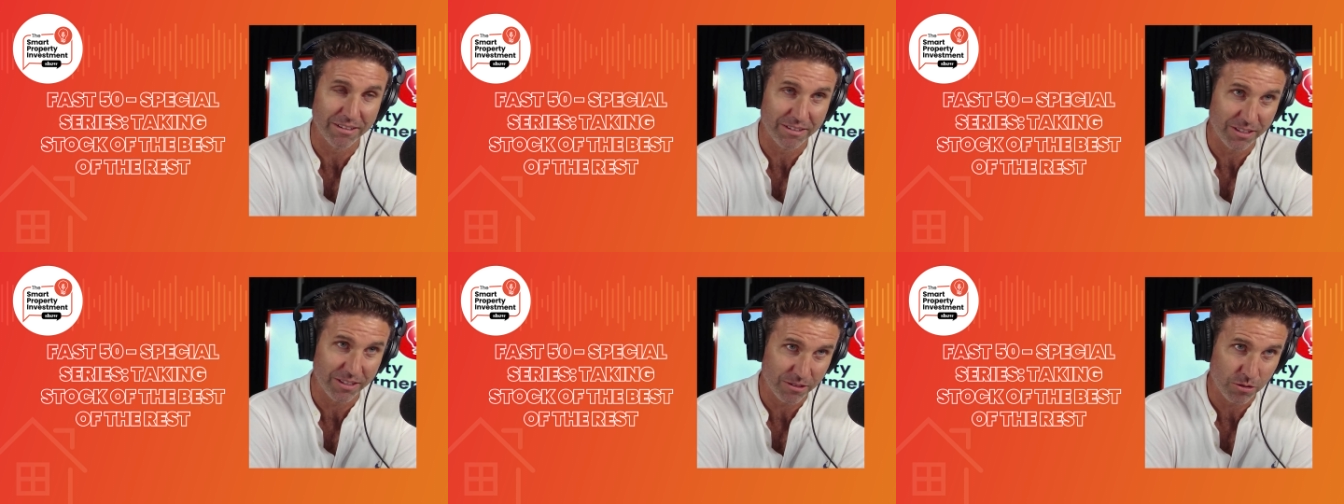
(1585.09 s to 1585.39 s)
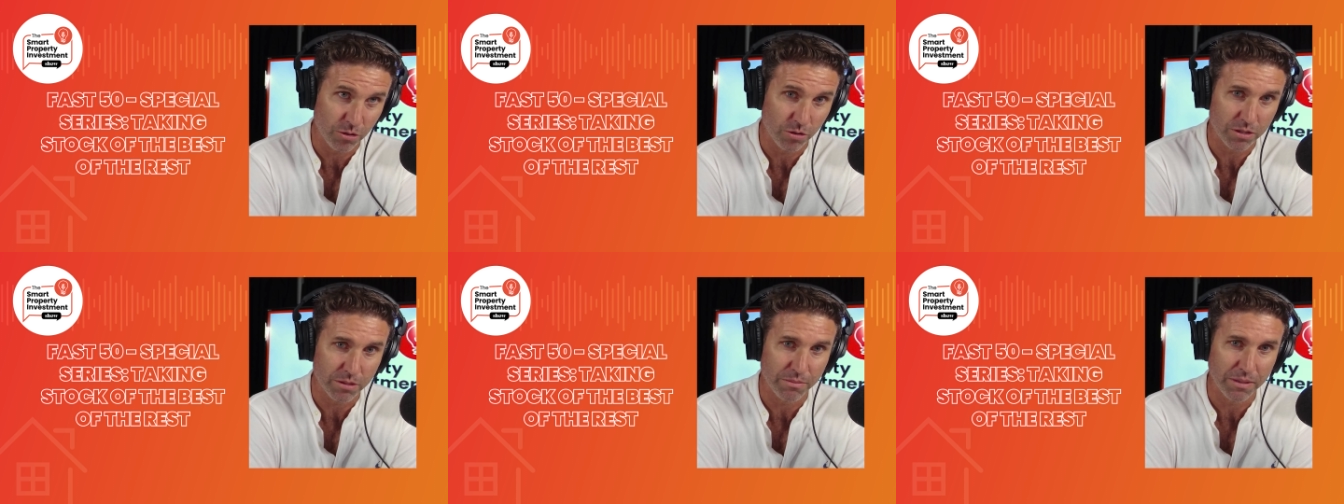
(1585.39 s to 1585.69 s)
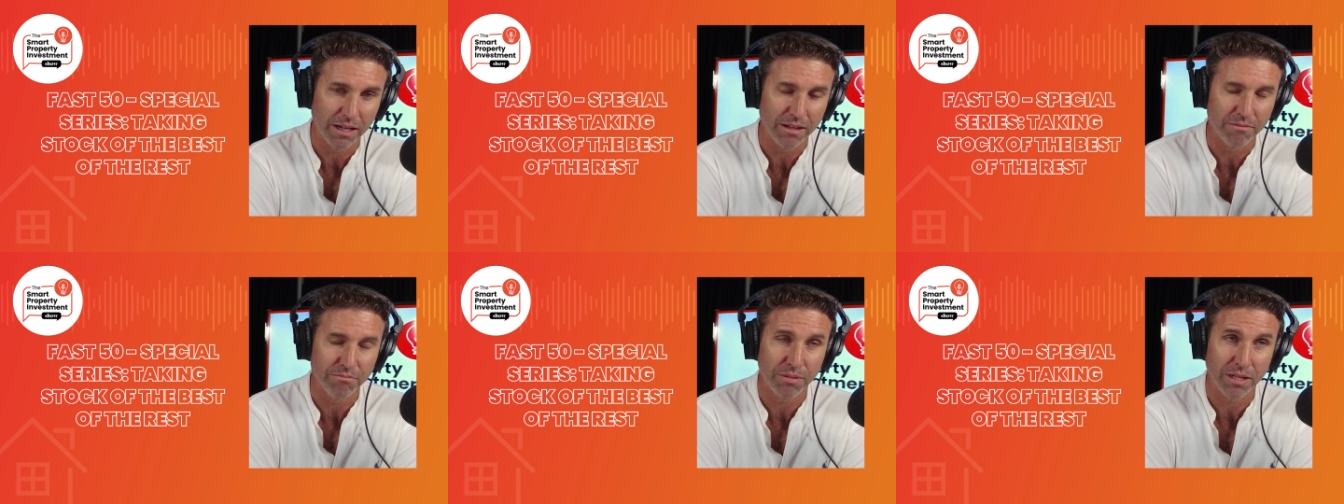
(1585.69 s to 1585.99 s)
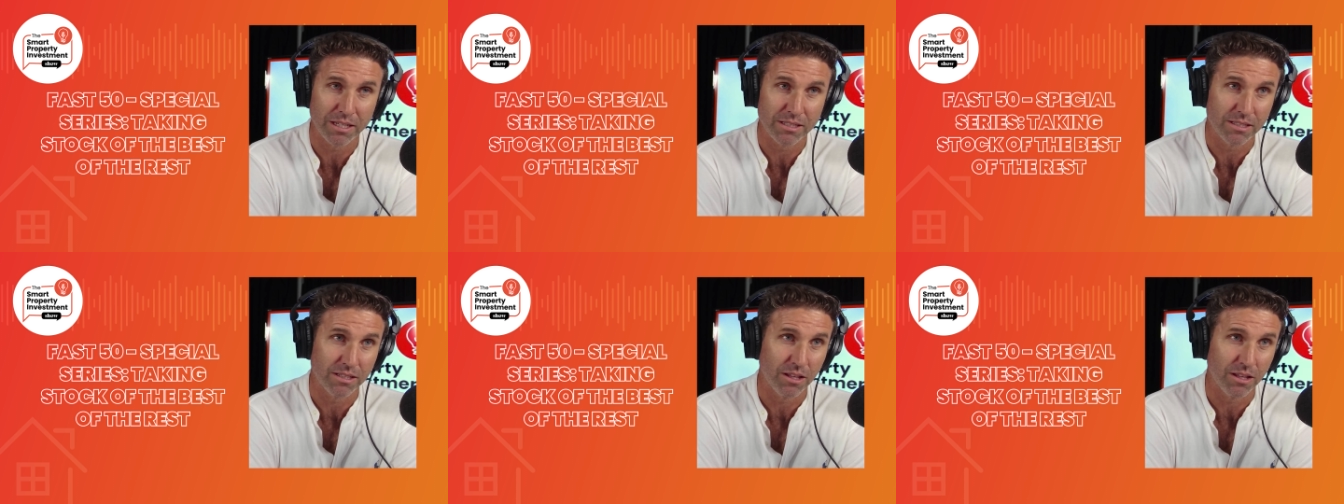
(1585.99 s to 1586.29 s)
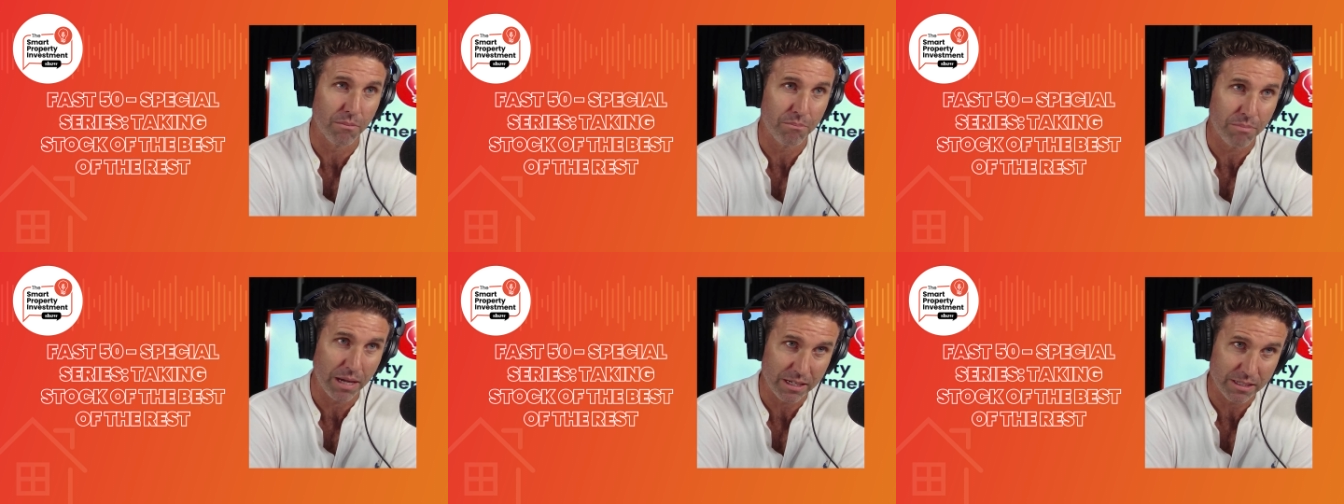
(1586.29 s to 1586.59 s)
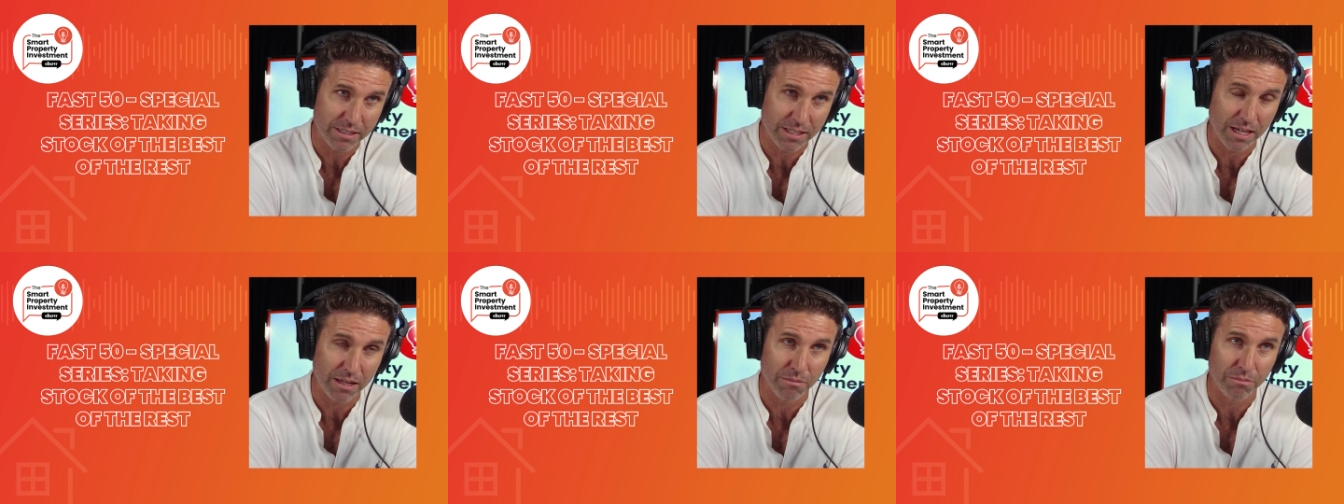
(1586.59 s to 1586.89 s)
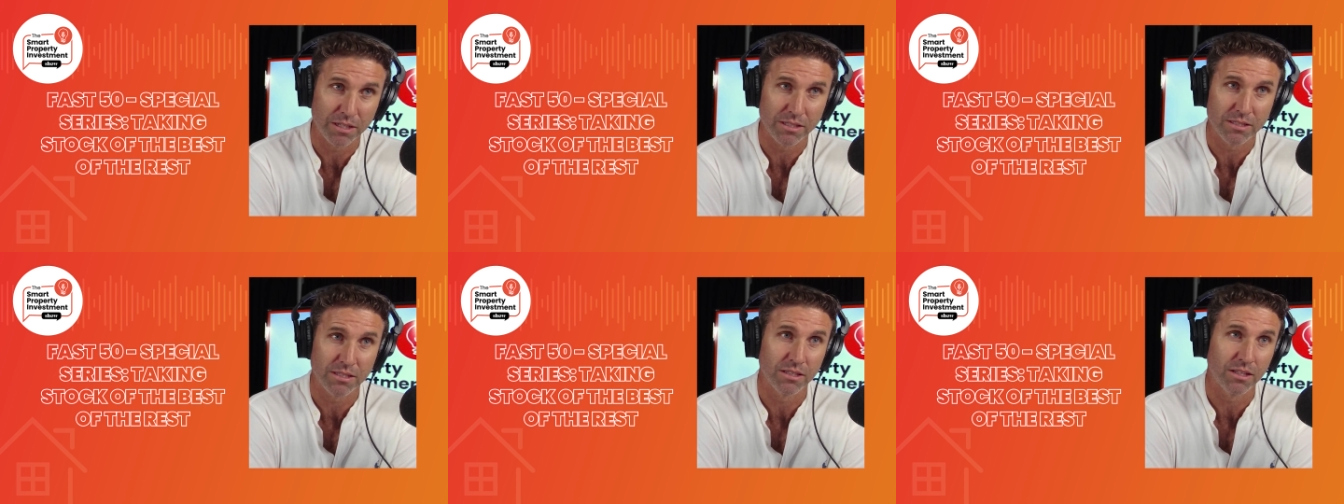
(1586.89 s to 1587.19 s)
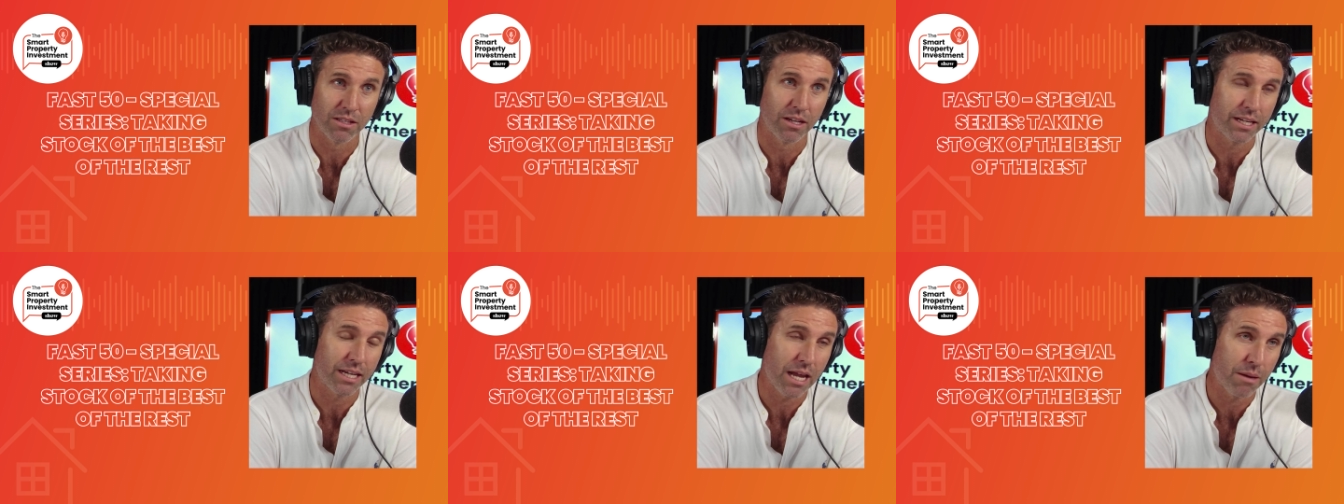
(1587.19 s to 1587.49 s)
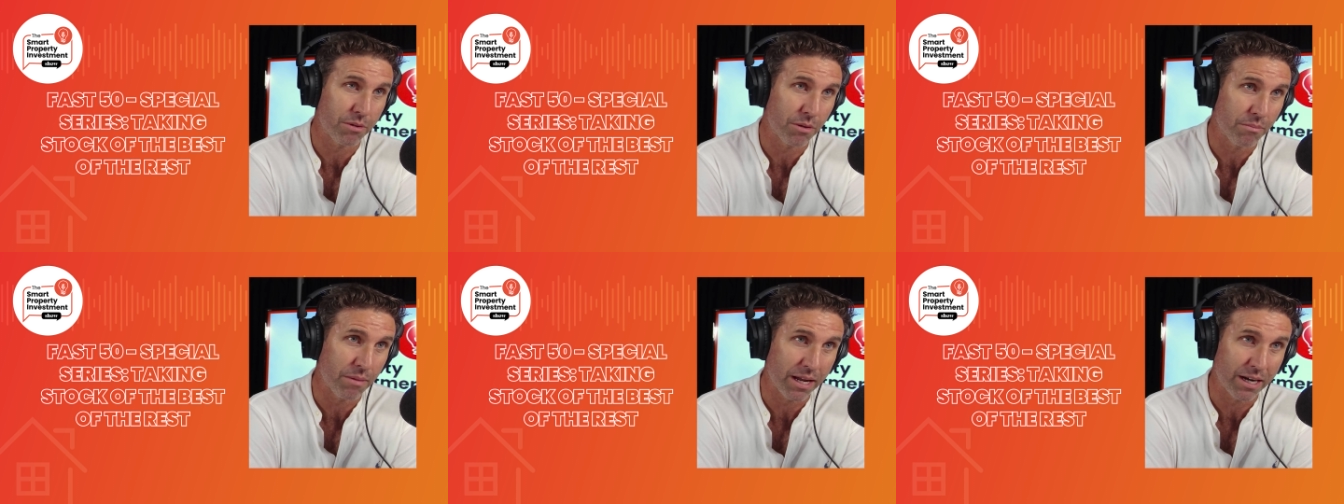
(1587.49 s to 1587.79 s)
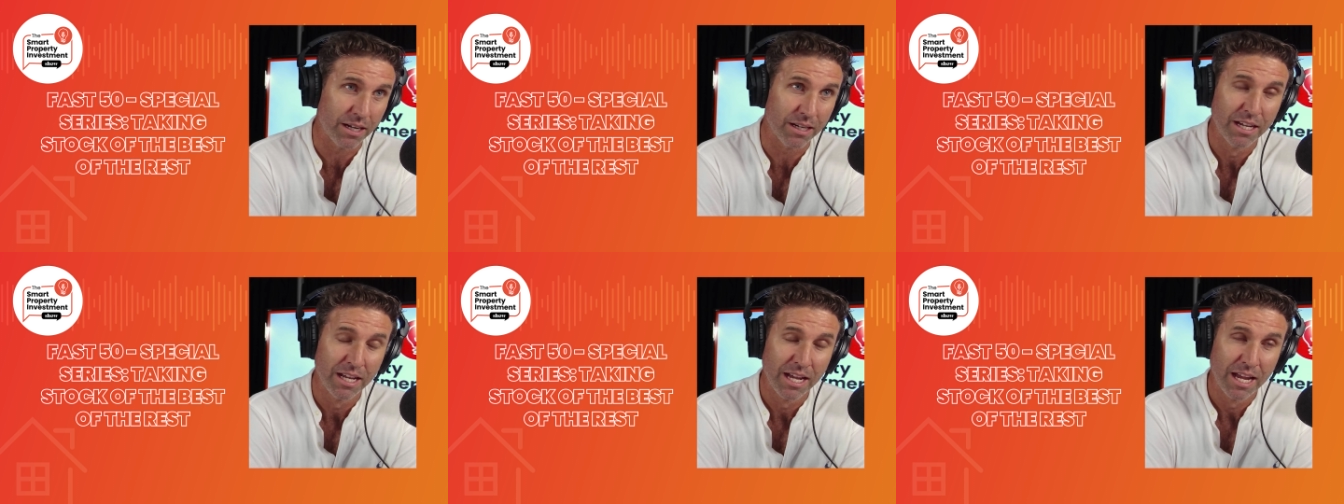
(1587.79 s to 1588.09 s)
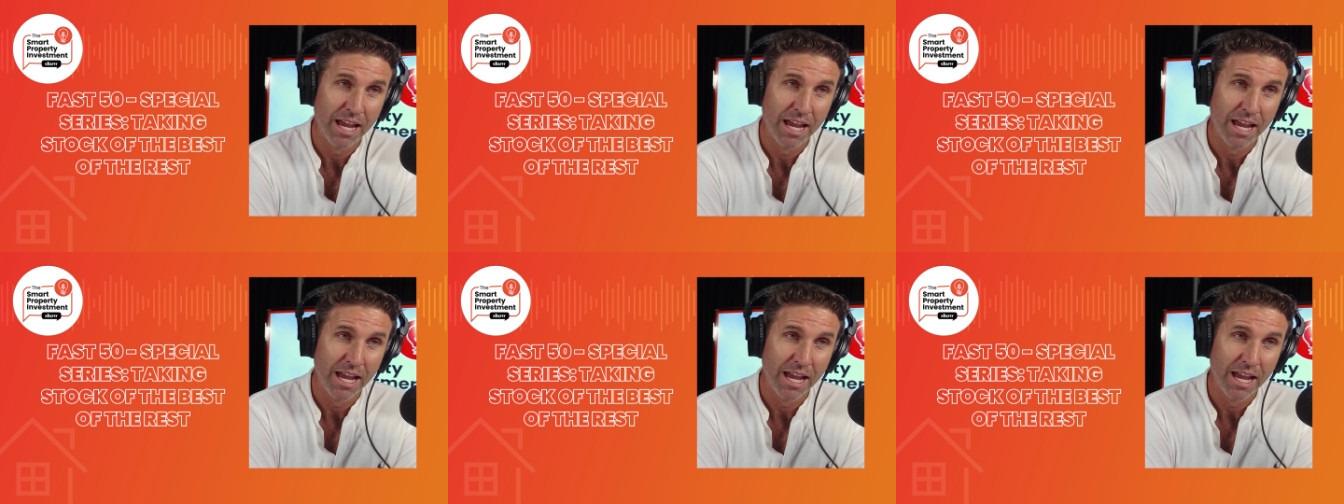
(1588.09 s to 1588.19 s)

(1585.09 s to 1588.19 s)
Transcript: And you talked about places like Bankstown, places like Cabramatta.